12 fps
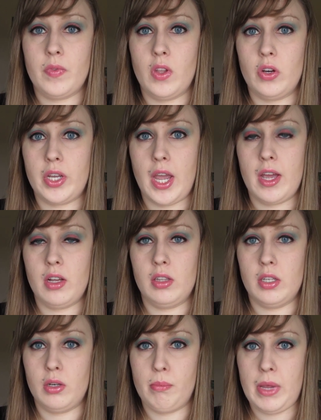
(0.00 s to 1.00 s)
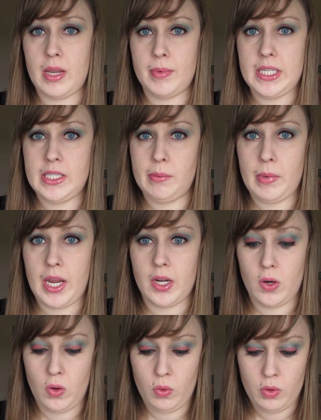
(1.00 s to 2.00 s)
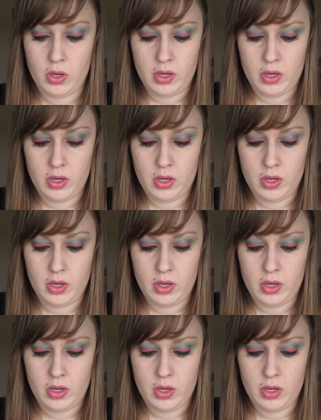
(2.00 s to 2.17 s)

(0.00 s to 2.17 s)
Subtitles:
They'll get a little baby tomato.